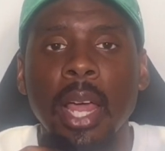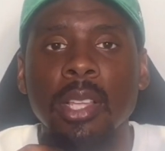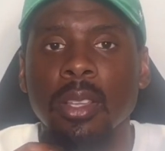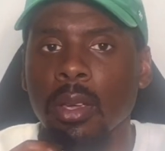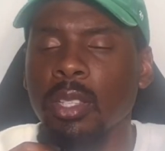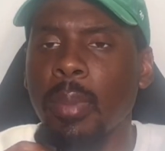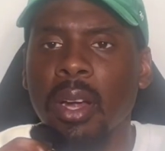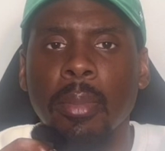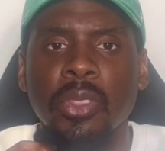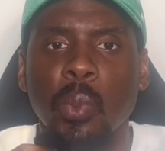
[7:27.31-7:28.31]
It's about a
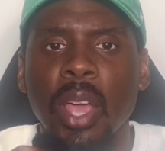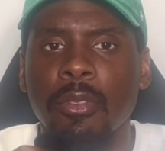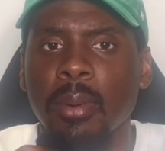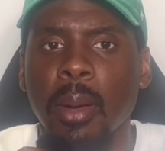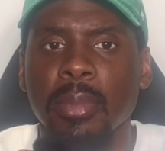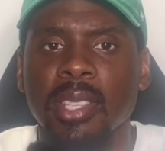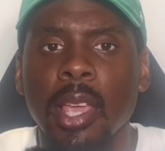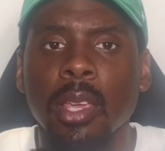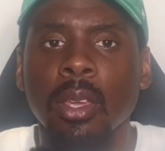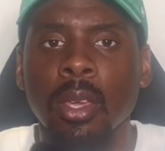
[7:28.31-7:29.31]
month away if I'm not
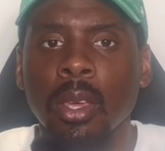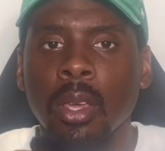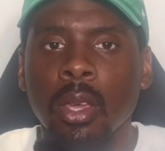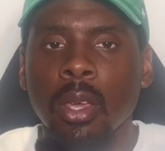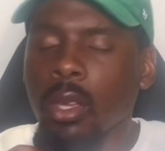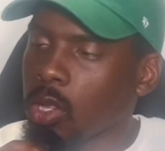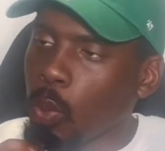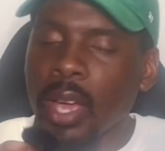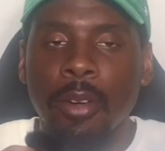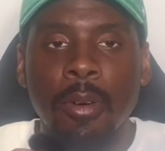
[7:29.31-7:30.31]
mistaken. So we
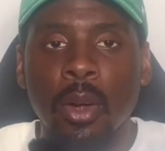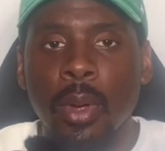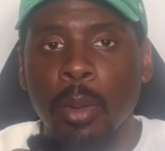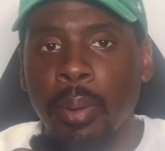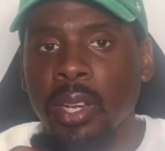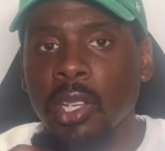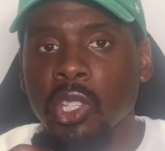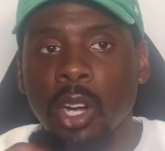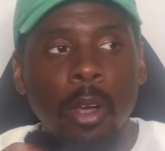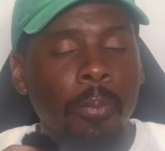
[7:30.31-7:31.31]
got to find a way to pick this shit
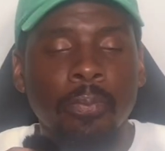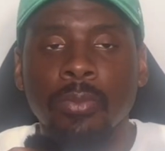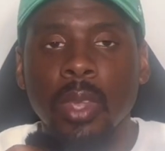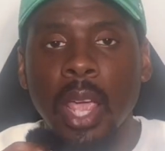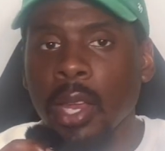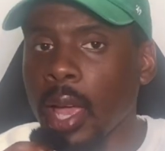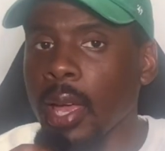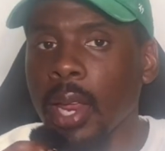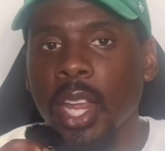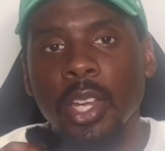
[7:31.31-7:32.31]
up
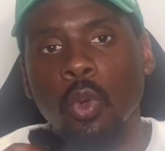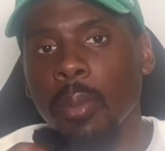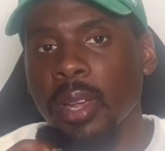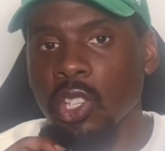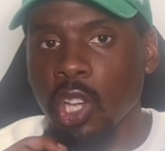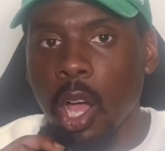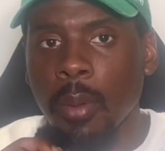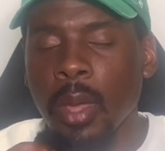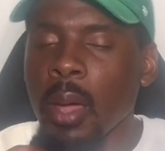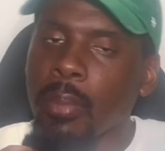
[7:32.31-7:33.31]
and do a better job.
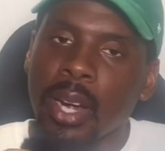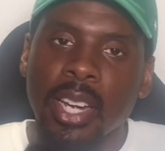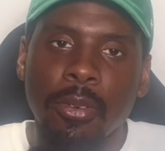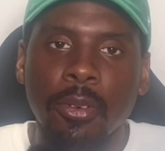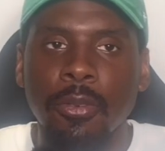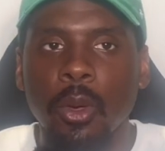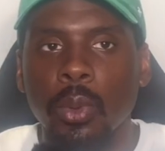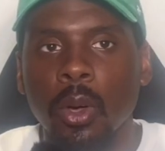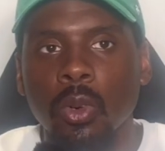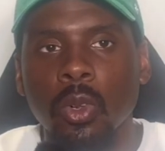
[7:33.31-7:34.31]
But I definitely feel we're
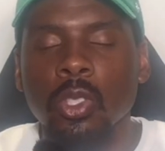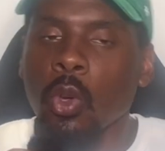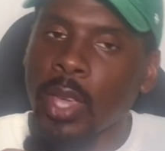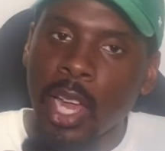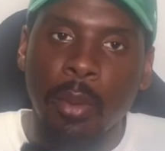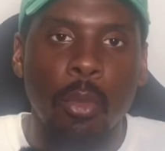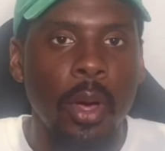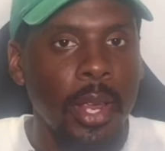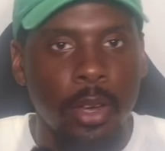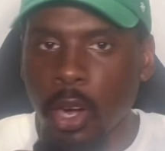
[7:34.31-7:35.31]
going to do so. Kellen
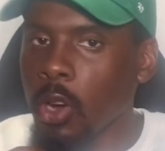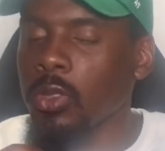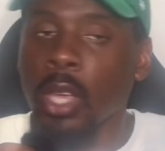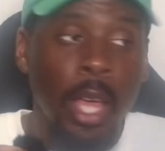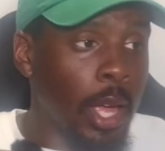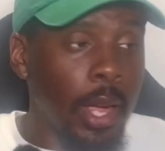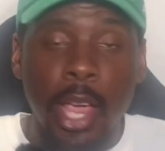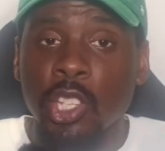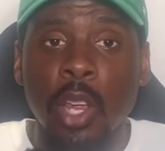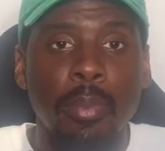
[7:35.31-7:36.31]
Moore, Hurts,
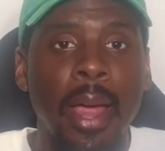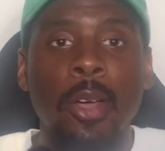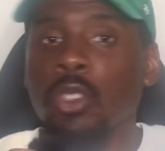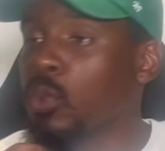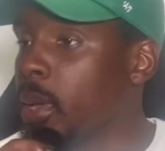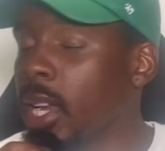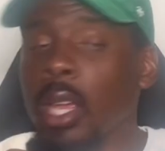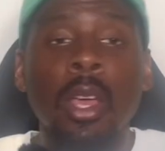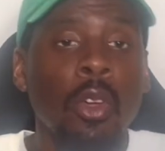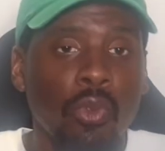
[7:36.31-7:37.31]
A.J. Brown, Smitty,
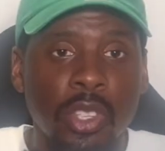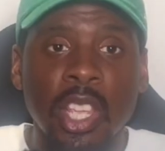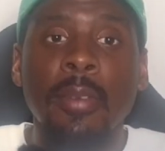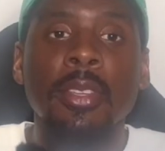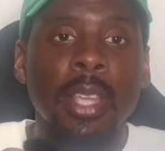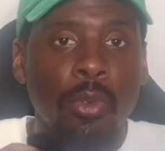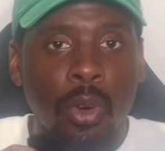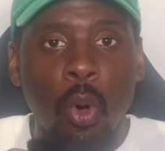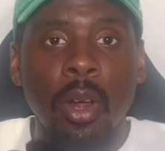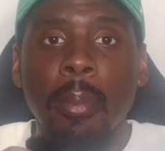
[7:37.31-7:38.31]
receivers and
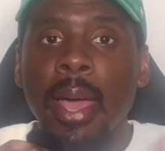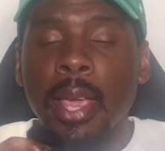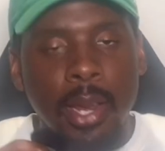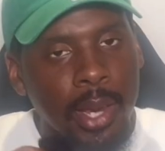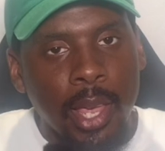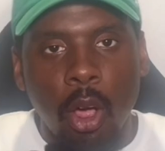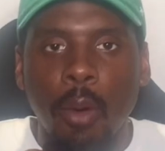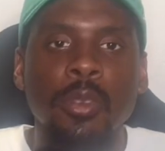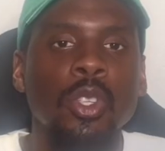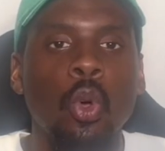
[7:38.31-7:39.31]
quarterback and
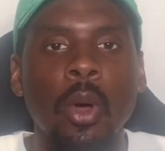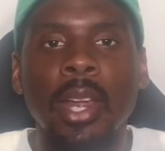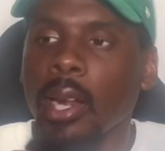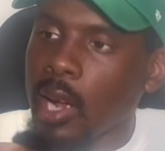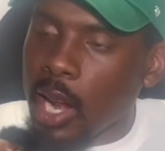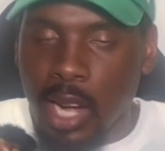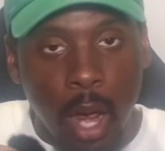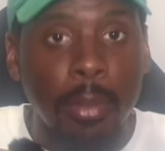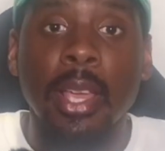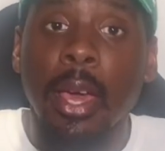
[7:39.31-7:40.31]
offensive coordinator got to come
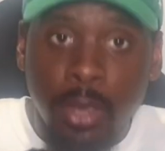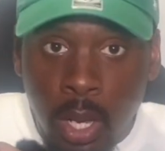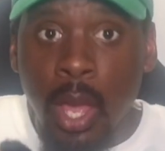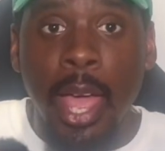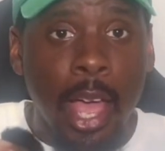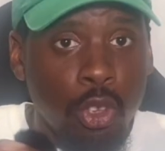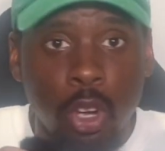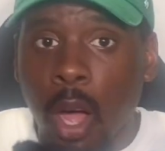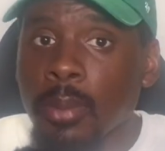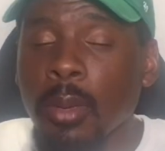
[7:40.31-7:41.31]
together and draw
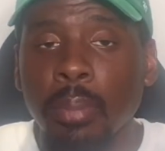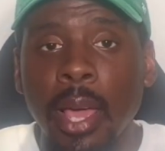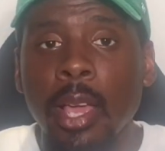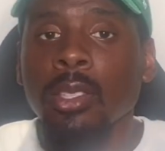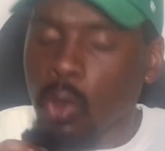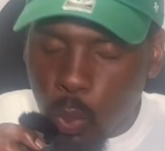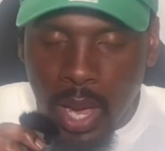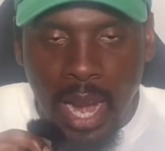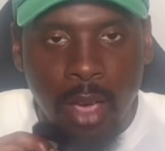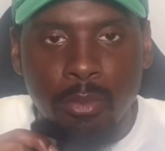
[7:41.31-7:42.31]
up some plays. We got to
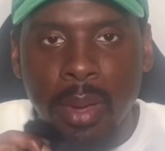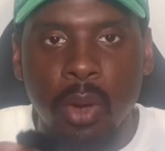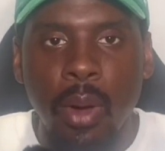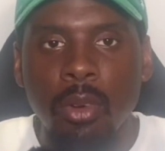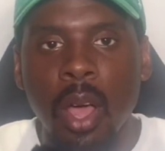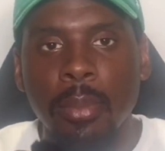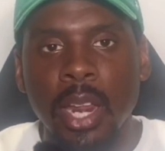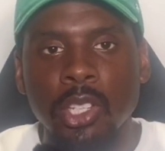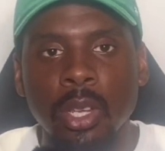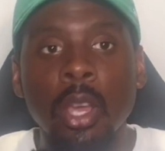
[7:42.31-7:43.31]
have a better route
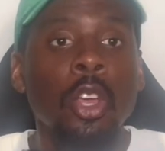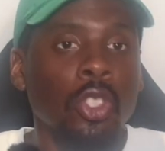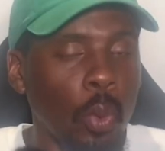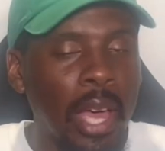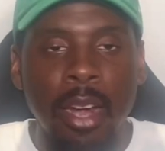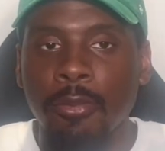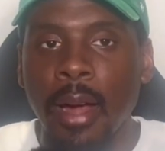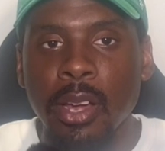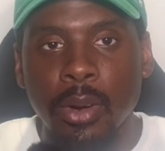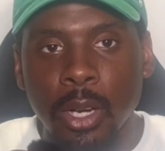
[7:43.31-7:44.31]
combination. So we got to
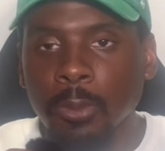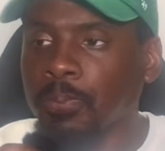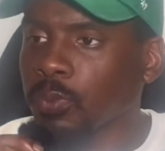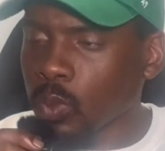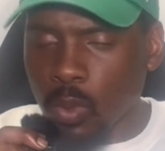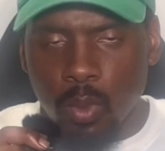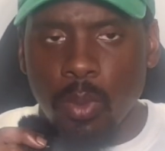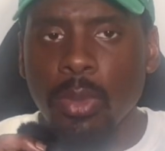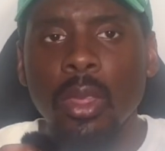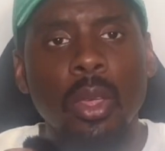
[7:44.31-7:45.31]
fire out
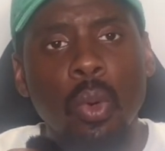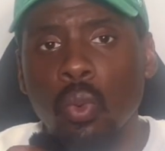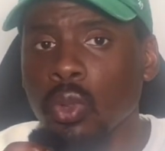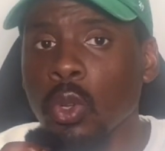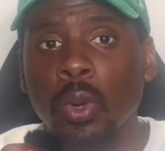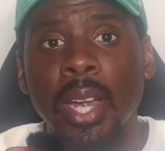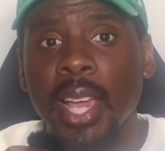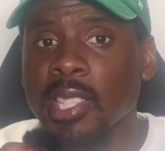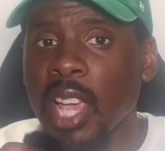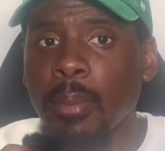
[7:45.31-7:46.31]
soon the
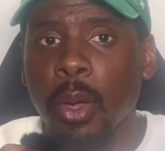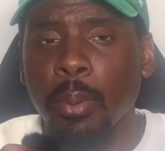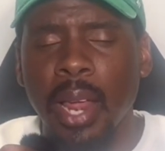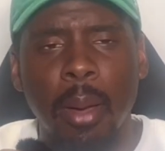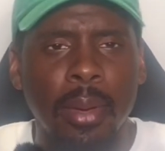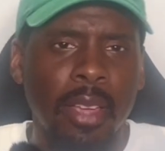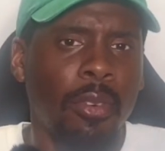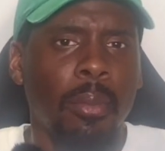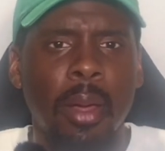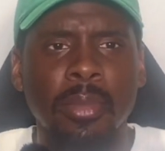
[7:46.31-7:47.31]
next game that we play. If I'm
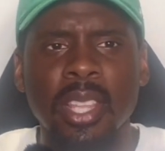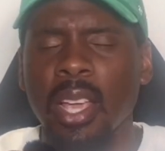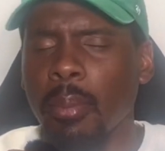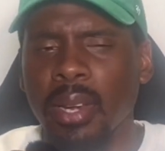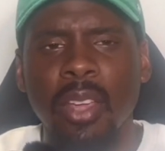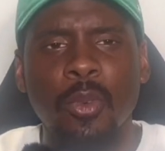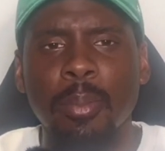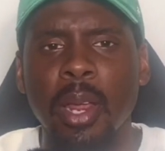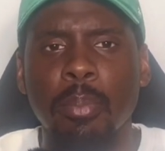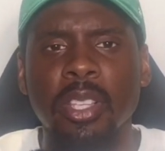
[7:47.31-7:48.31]
not mistaken, I believe we play
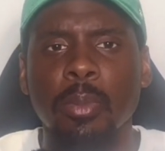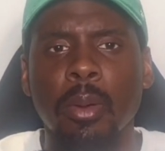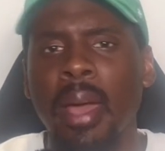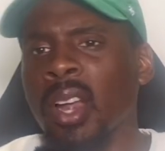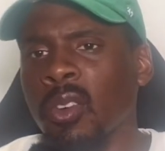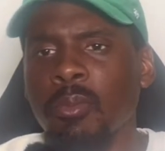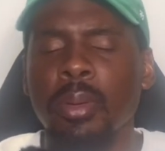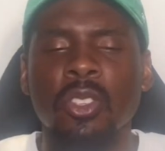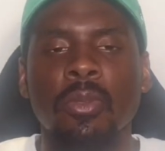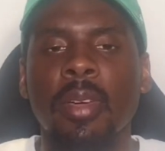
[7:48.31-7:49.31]
Pittsburgh, Battle of
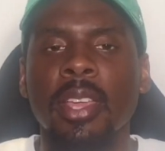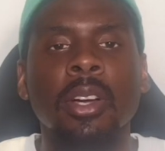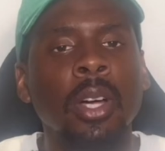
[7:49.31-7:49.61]
Pennsylvania.